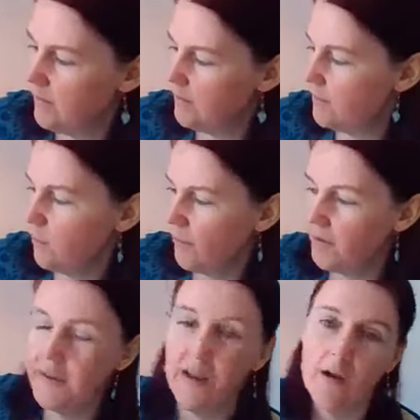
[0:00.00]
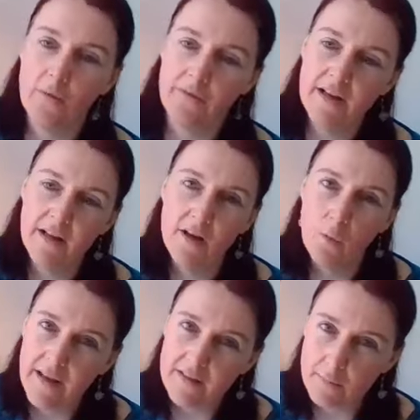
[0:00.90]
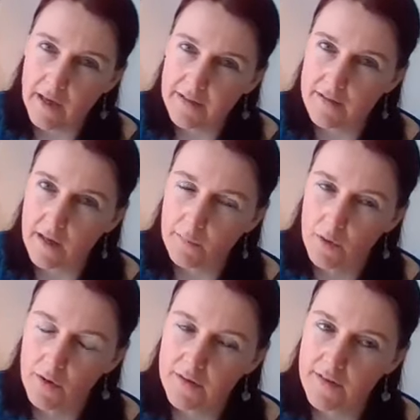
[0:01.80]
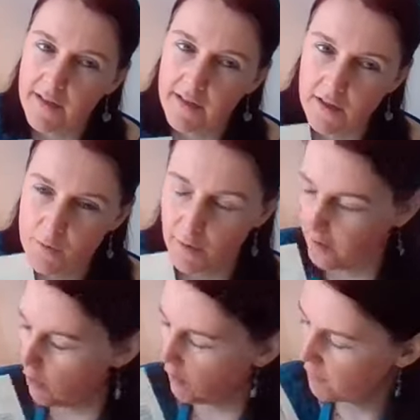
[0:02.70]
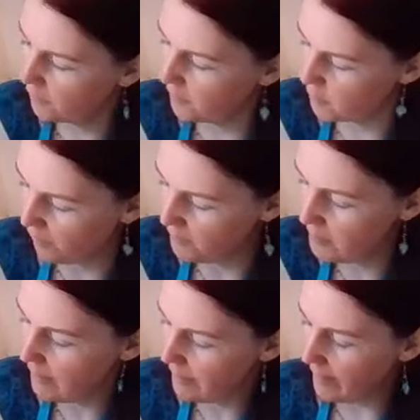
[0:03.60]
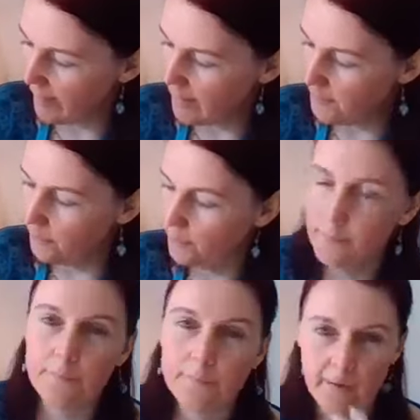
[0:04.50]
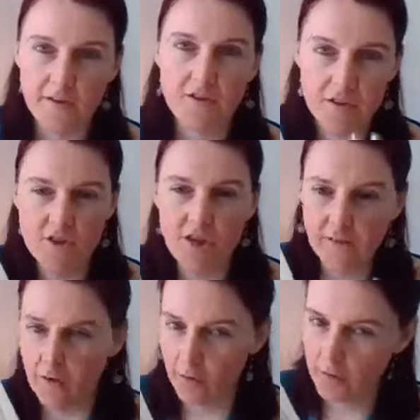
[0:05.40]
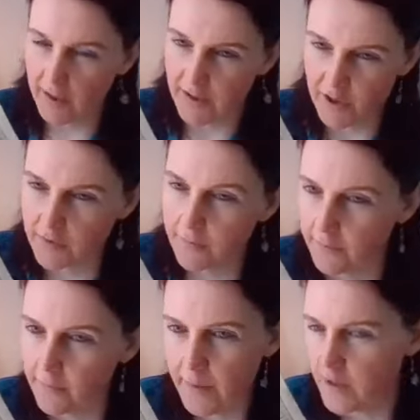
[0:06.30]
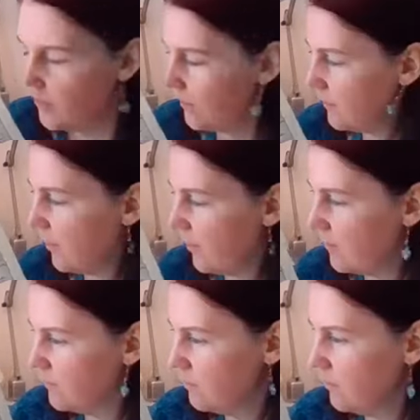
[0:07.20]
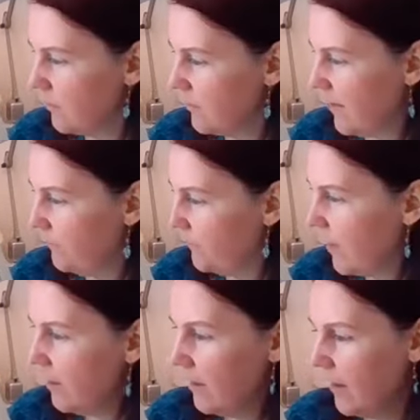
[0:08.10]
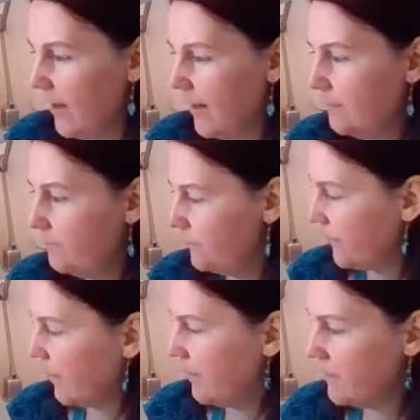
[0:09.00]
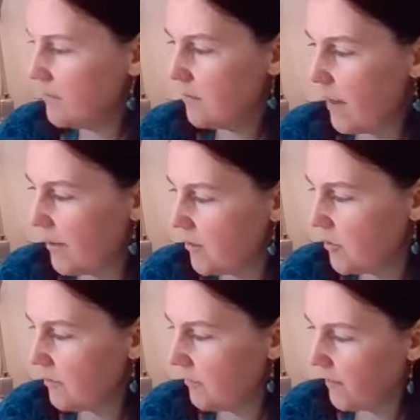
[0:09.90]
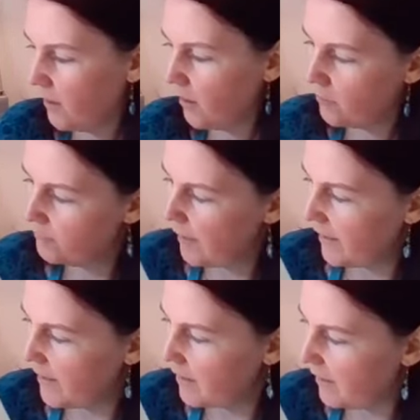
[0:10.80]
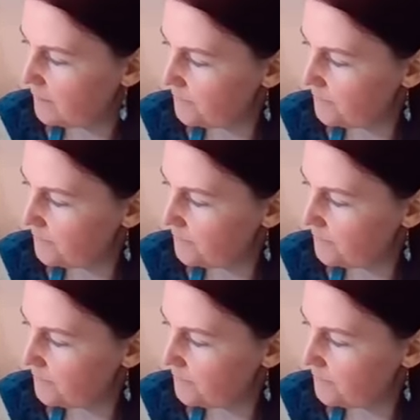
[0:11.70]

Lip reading: this is one. Now, I'm afraid in a way it's a bad example because it's an English one and not a Scottish one. But the general gist of information is the same. And this is a marriage certificate of my